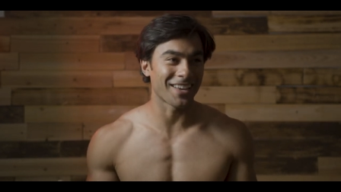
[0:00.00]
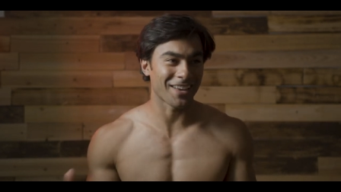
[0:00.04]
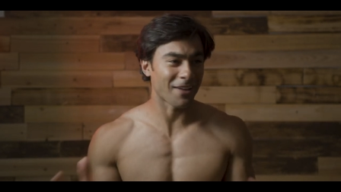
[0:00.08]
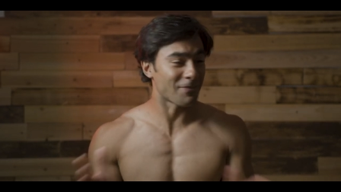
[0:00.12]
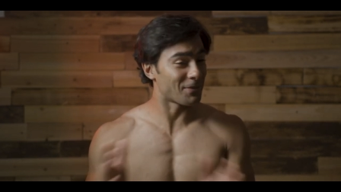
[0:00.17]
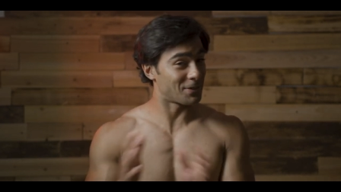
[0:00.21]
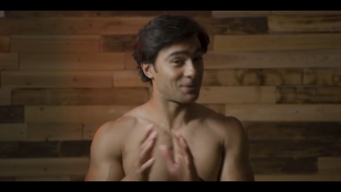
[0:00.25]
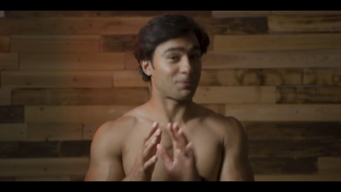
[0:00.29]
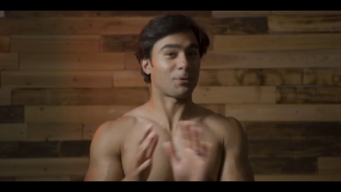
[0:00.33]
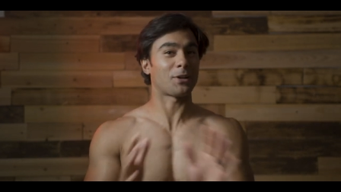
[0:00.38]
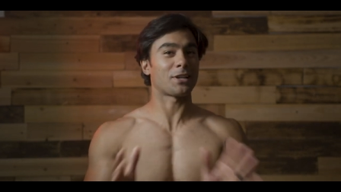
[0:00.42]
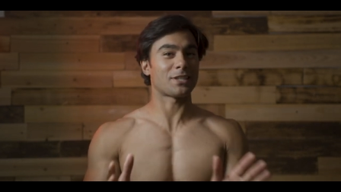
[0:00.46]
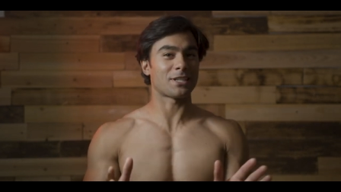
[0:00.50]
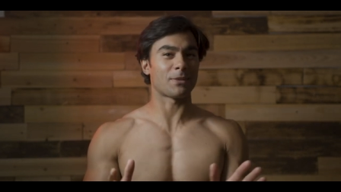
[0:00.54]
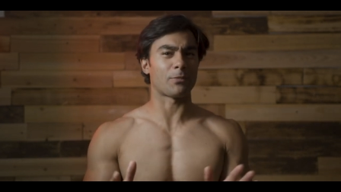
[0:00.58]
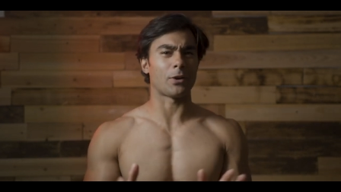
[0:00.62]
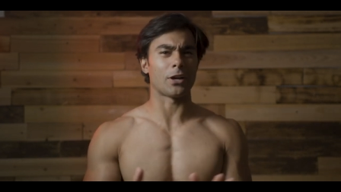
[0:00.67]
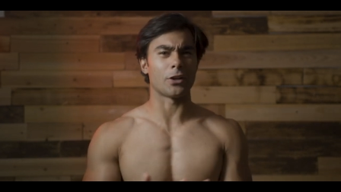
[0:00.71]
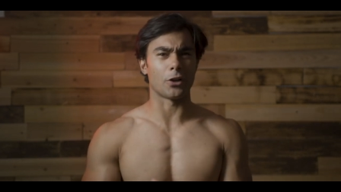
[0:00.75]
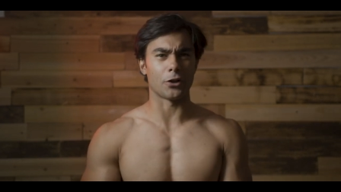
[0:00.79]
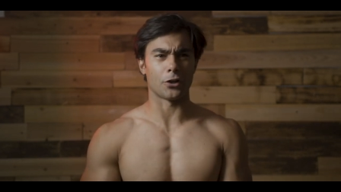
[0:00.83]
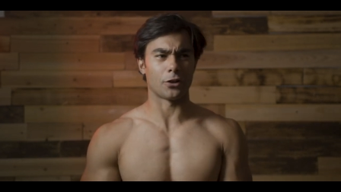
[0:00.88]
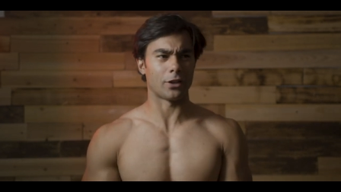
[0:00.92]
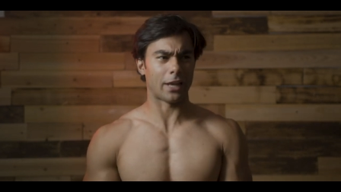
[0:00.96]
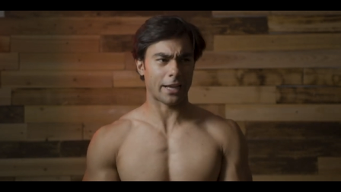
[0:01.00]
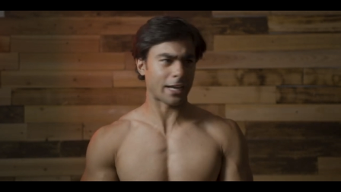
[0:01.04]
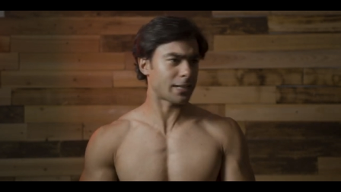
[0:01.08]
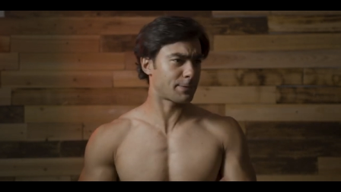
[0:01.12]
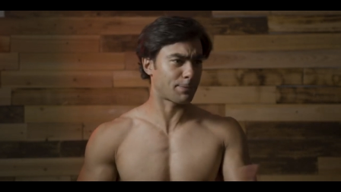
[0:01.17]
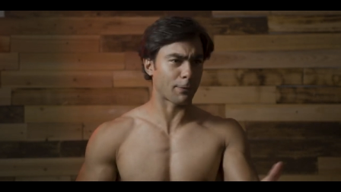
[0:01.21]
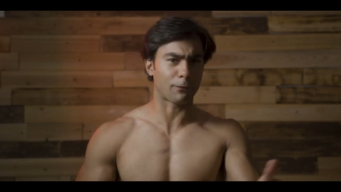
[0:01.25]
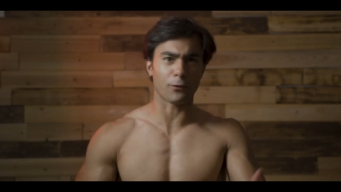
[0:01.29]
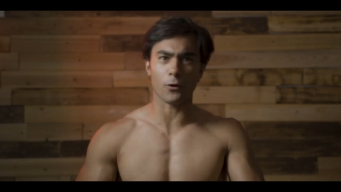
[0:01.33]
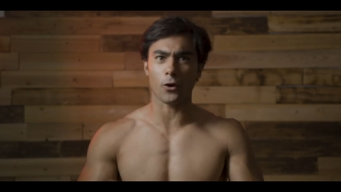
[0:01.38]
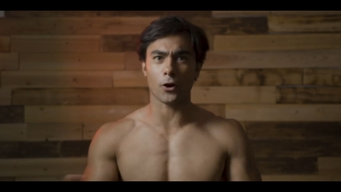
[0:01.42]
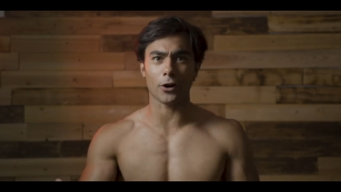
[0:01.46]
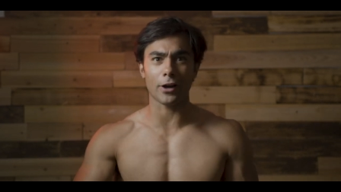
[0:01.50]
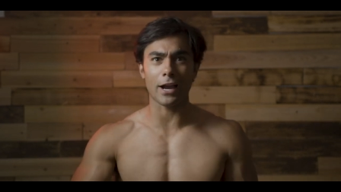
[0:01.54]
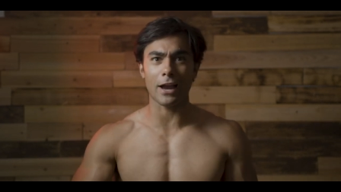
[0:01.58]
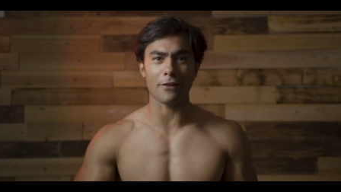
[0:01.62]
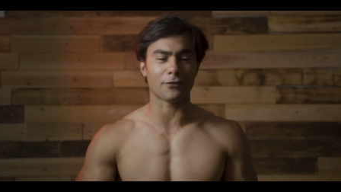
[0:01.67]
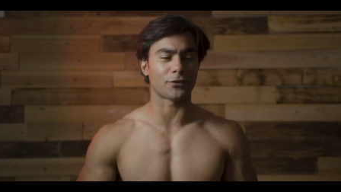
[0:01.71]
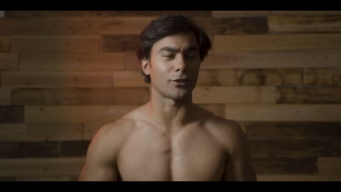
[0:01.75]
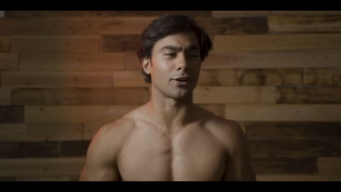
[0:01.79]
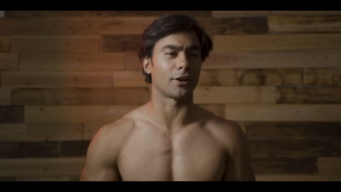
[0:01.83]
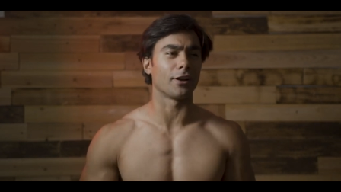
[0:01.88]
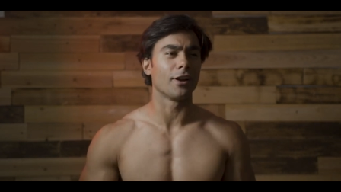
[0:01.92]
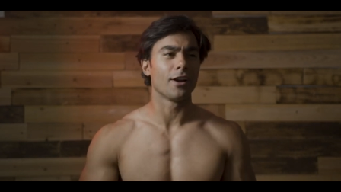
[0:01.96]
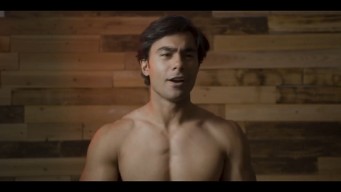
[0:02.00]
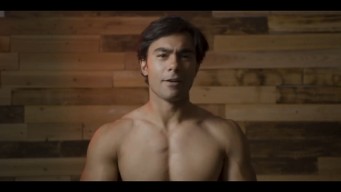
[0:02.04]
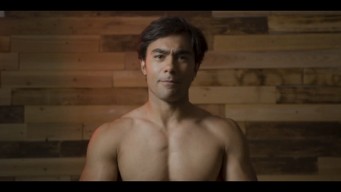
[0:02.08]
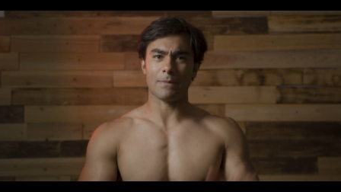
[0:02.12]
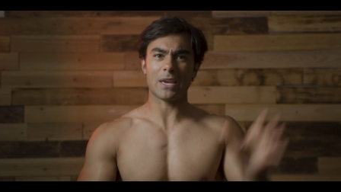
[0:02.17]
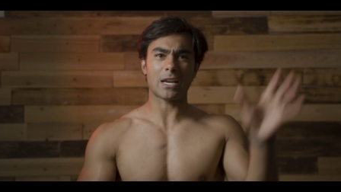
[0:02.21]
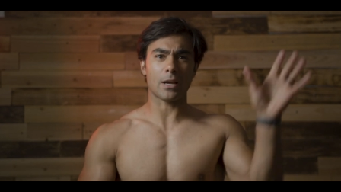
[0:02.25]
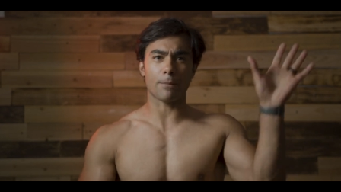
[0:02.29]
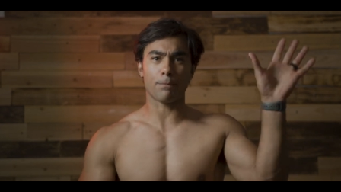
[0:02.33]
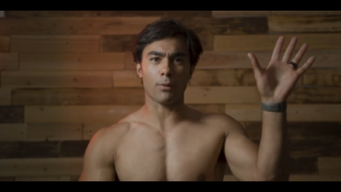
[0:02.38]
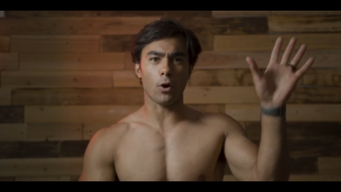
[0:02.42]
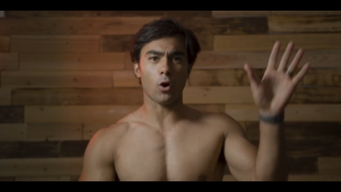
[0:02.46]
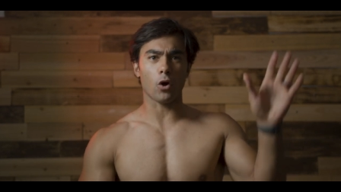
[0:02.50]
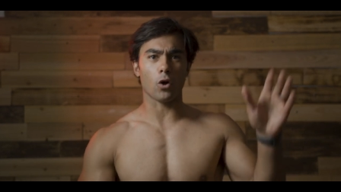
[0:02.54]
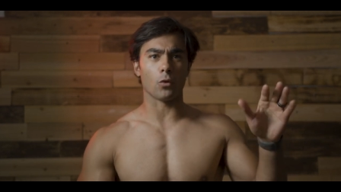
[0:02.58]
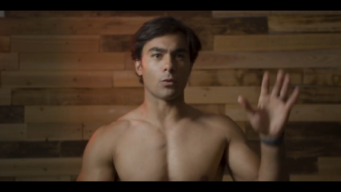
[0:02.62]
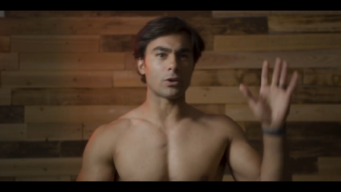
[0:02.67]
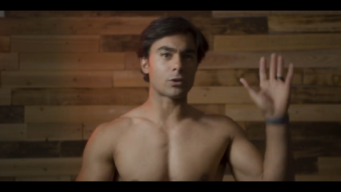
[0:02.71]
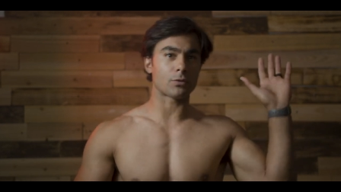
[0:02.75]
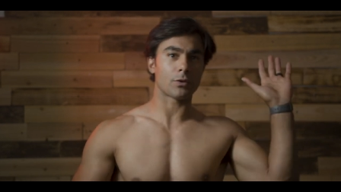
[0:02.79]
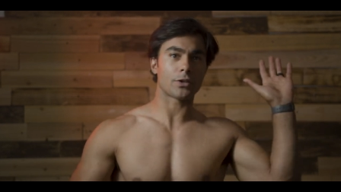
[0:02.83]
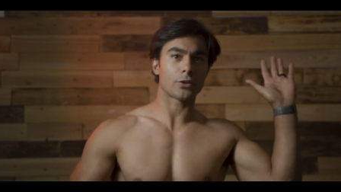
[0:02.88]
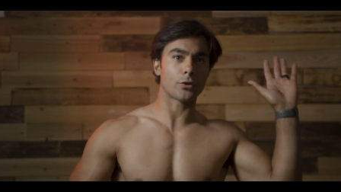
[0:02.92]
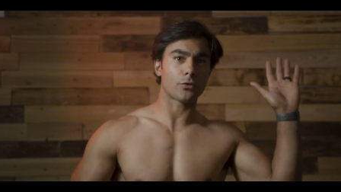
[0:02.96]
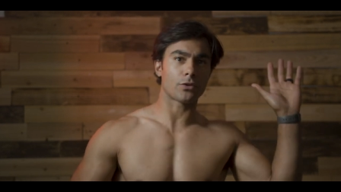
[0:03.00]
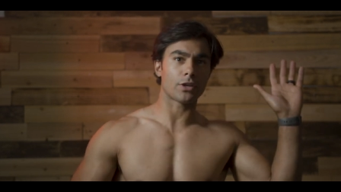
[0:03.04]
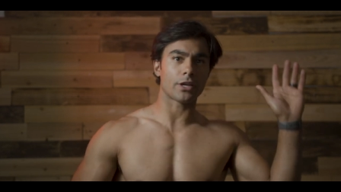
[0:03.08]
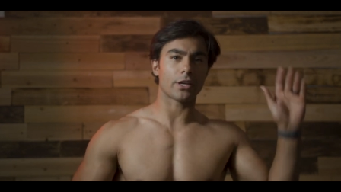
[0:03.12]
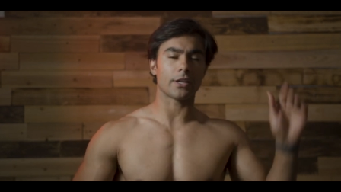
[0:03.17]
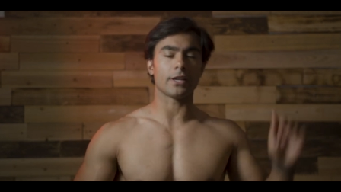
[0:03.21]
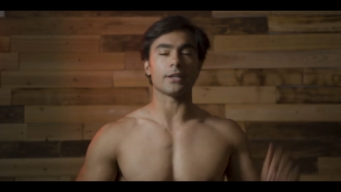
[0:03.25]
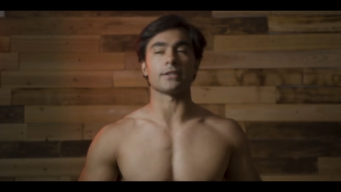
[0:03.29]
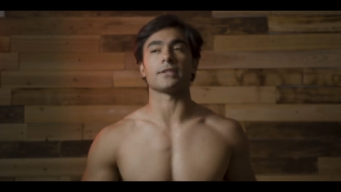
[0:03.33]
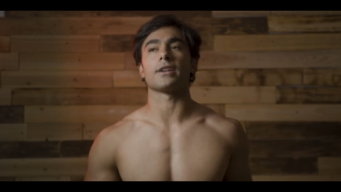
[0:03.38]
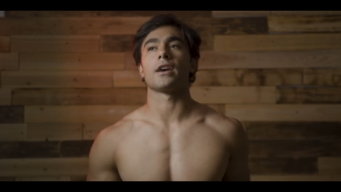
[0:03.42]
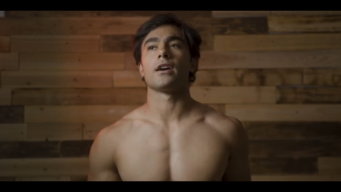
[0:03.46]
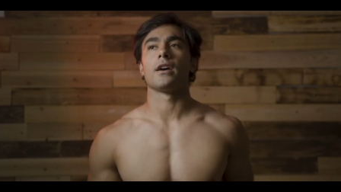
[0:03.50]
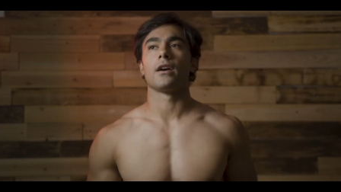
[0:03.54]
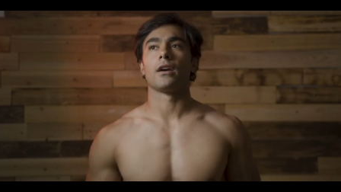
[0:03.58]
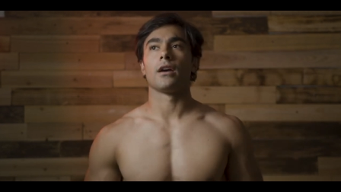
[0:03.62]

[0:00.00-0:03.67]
it's pretty simple. I know you're like, it's before or after. Make a poll. Which one do you think it is?